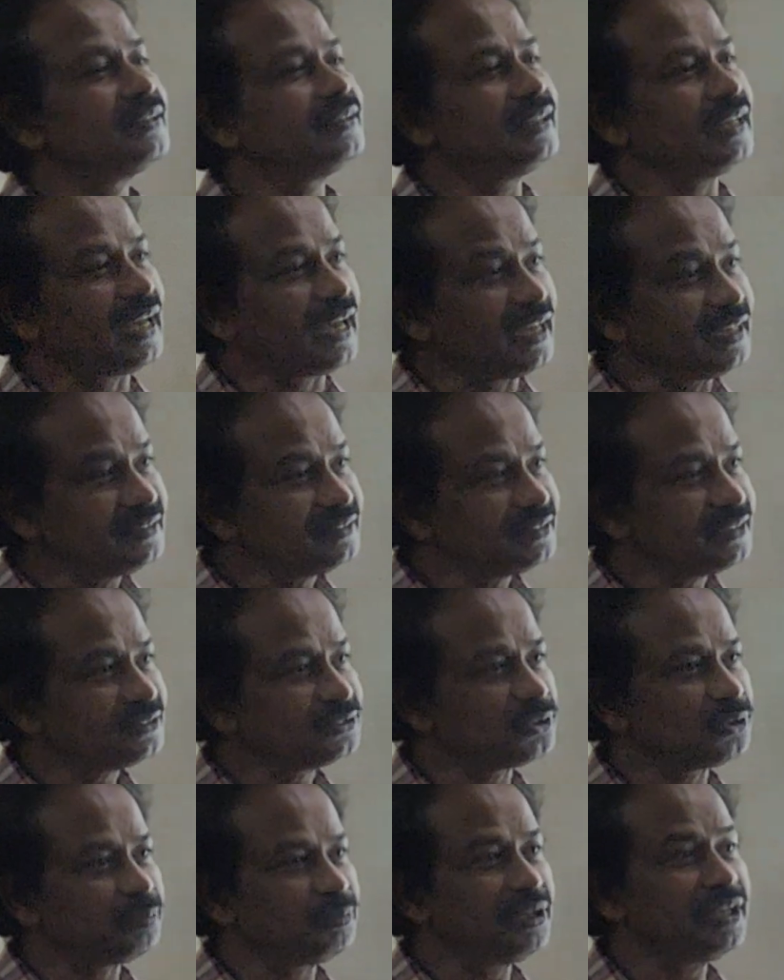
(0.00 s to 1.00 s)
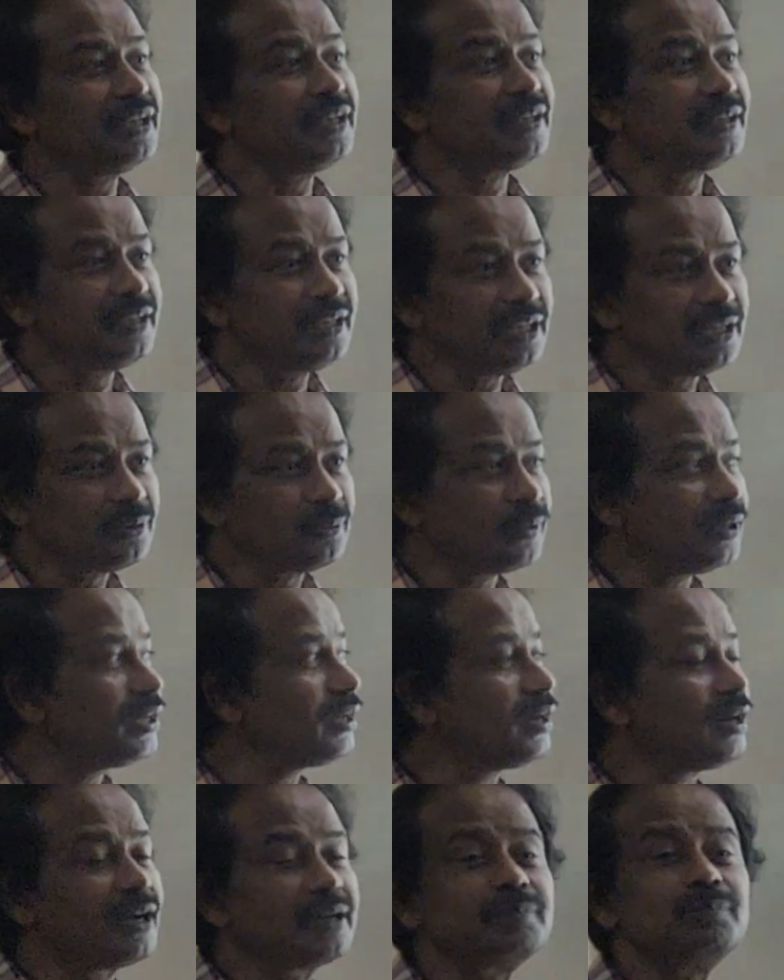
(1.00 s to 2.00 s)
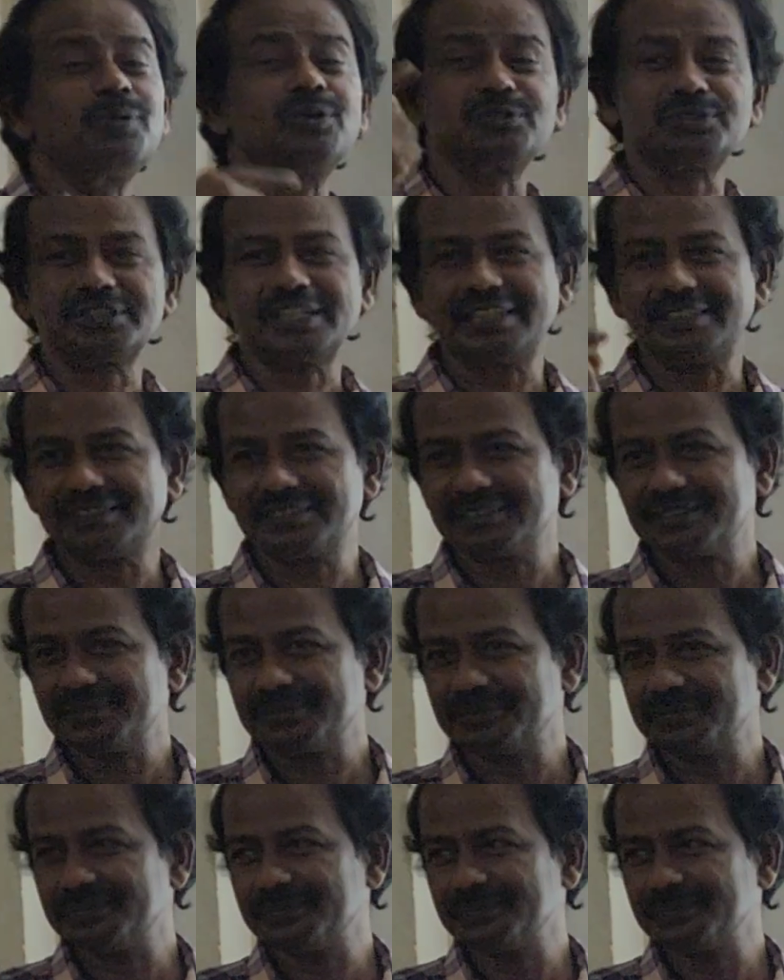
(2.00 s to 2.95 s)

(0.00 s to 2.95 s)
the answer should be equal on both sides.